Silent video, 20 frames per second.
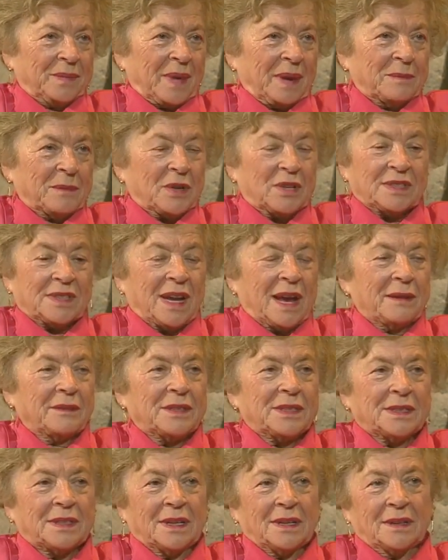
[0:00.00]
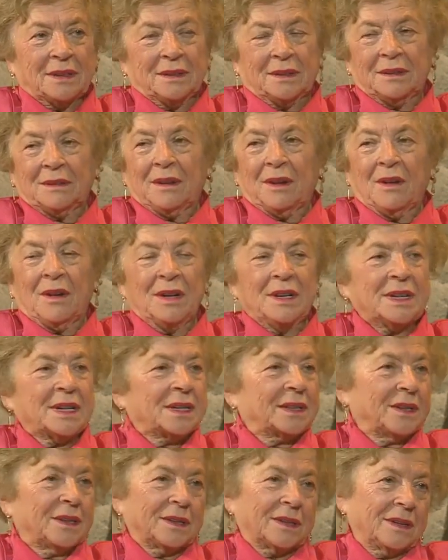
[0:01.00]
because I was the only
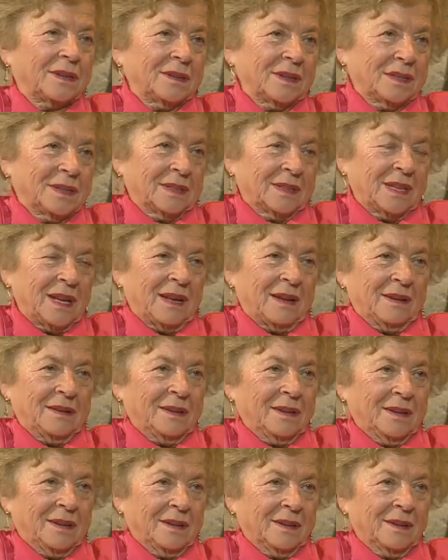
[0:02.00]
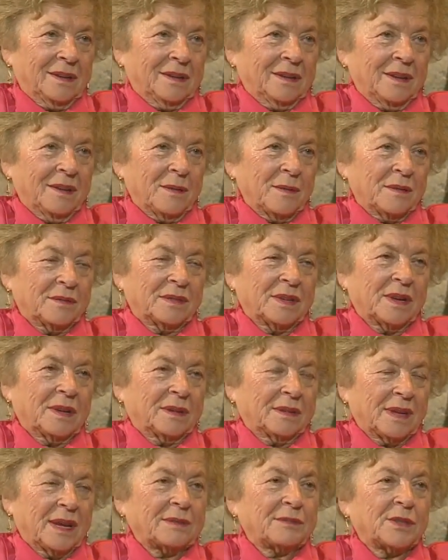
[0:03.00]
girl in town. The,
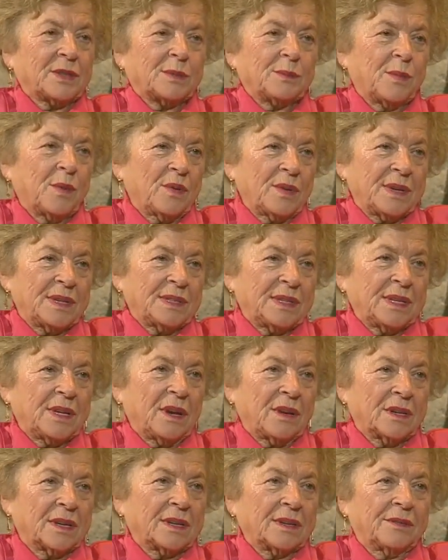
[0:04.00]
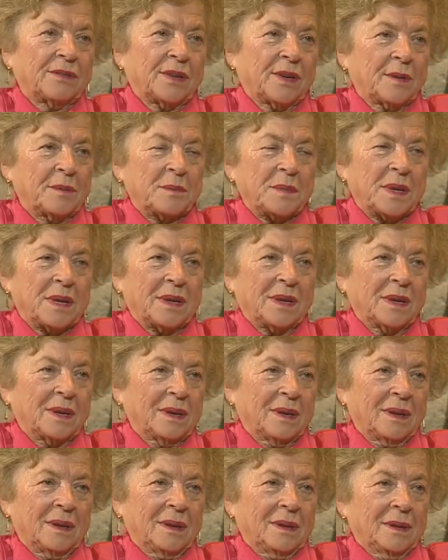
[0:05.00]
there was boys younger from me,
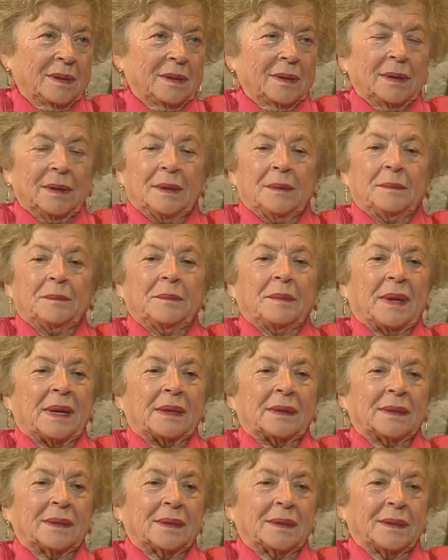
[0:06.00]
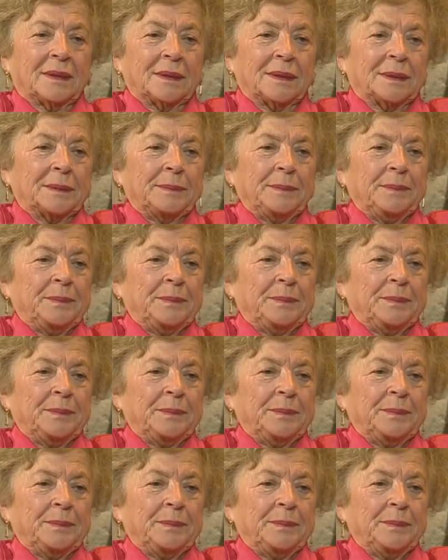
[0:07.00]
but uh,